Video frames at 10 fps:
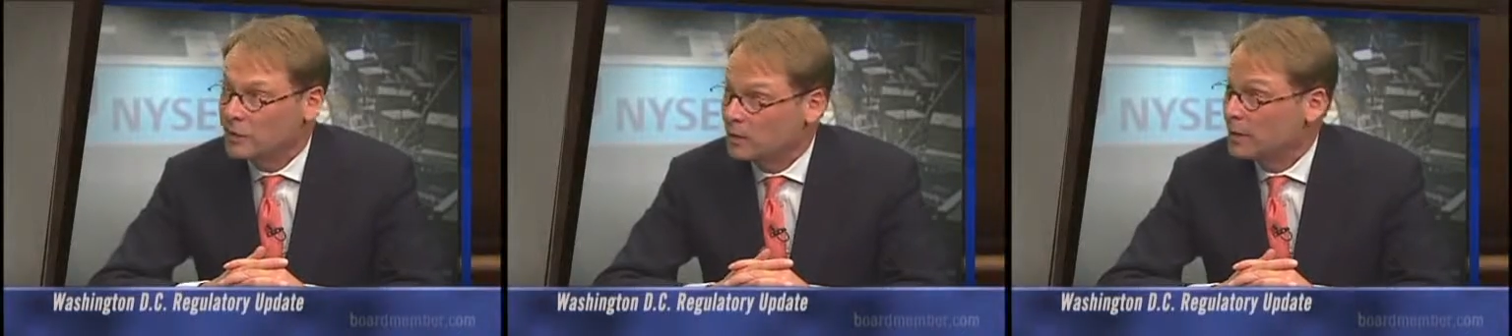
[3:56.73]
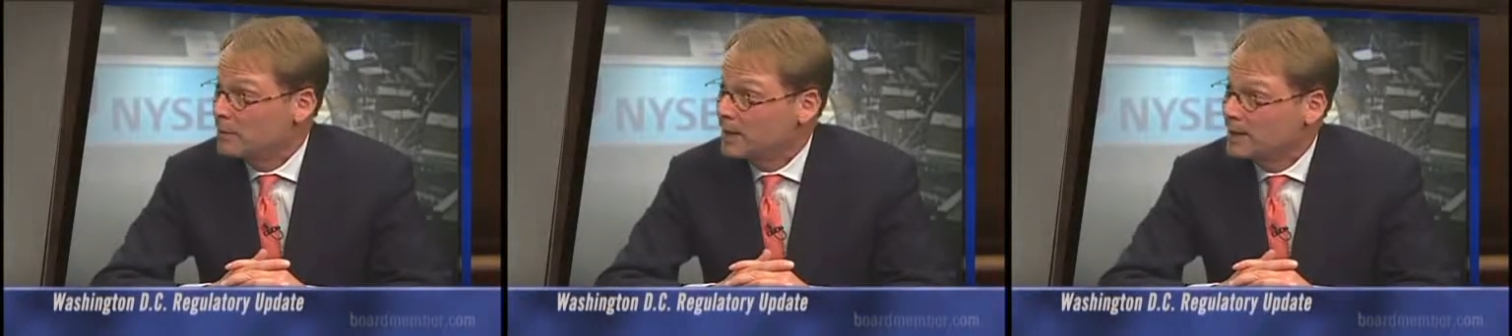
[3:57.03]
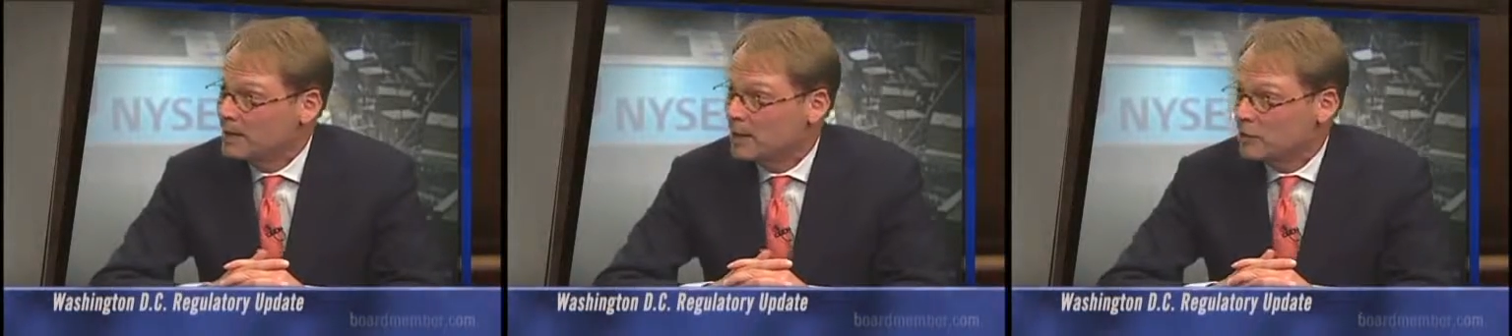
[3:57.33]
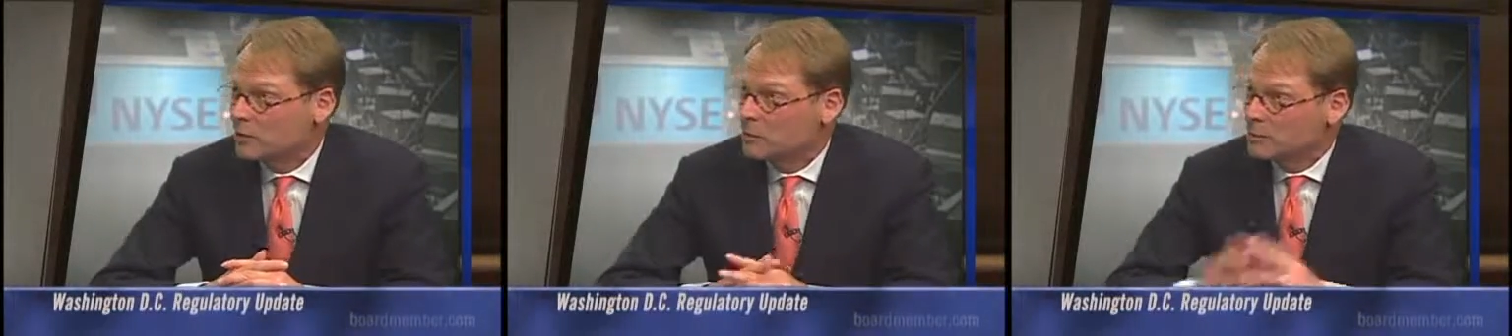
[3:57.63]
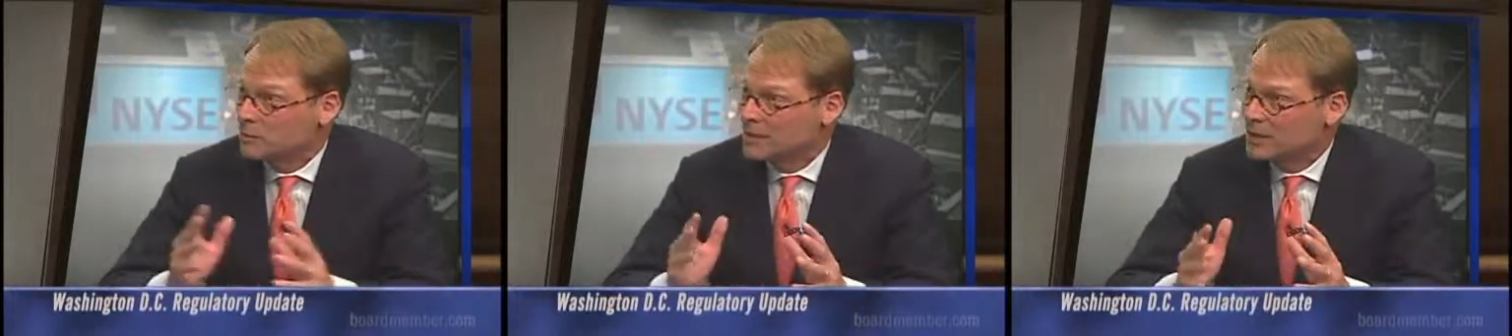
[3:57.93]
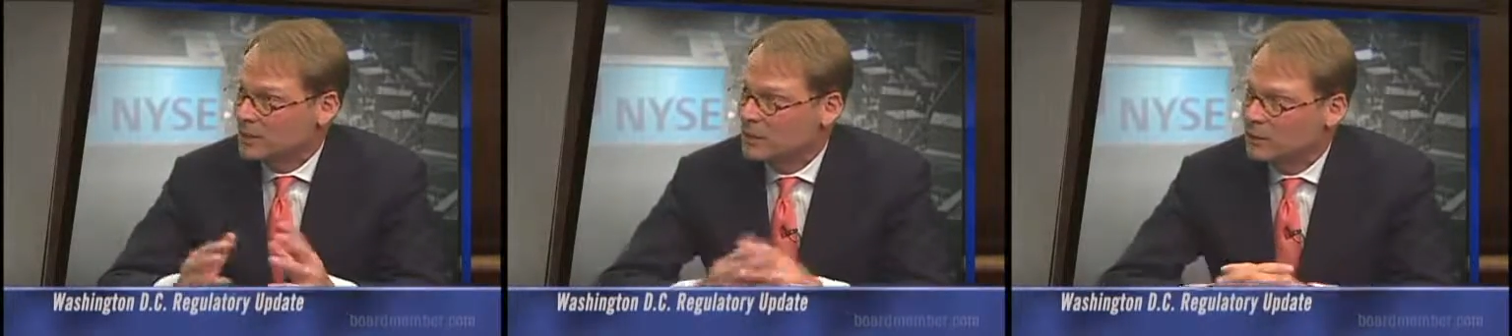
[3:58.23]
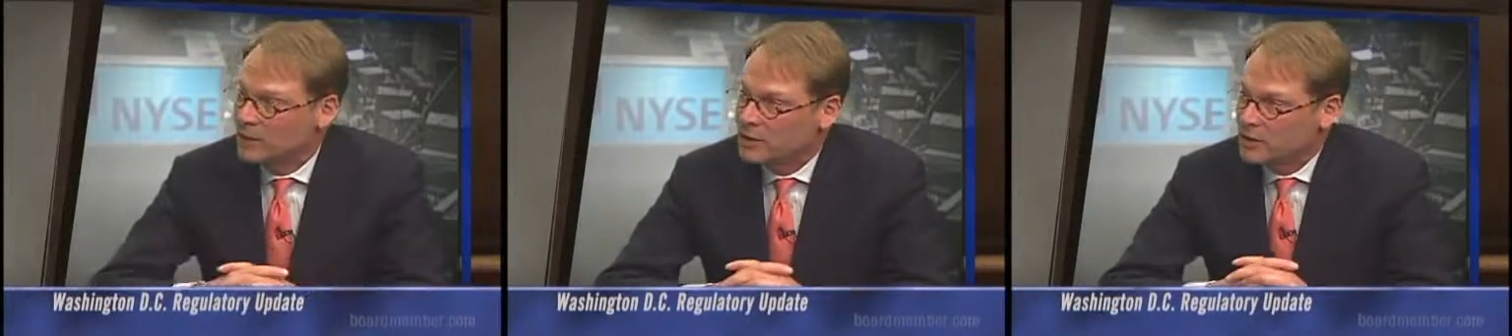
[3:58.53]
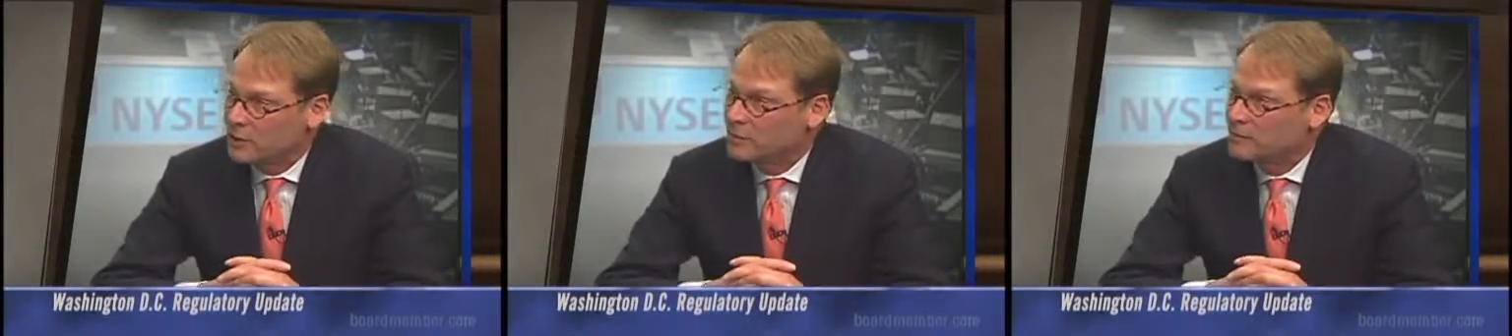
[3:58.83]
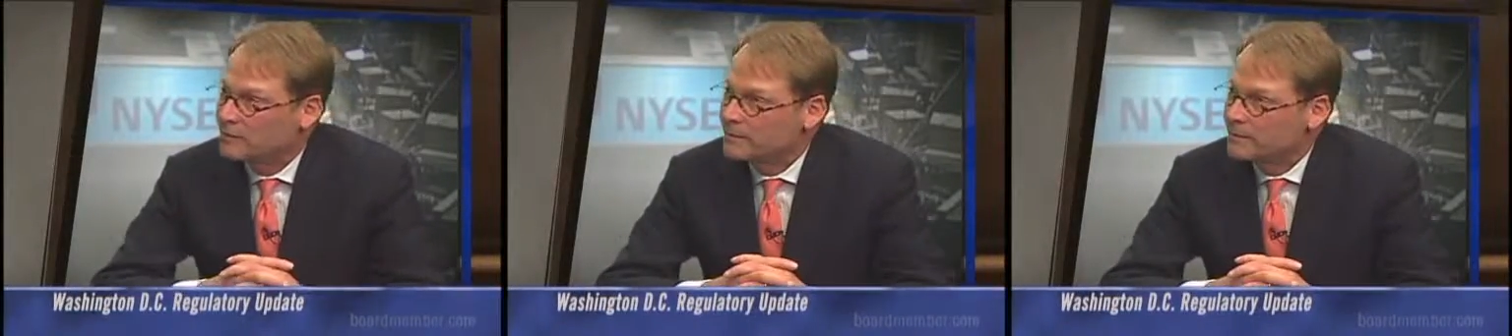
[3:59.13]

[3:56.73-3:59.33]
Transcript: is really paying attention to this particular issue.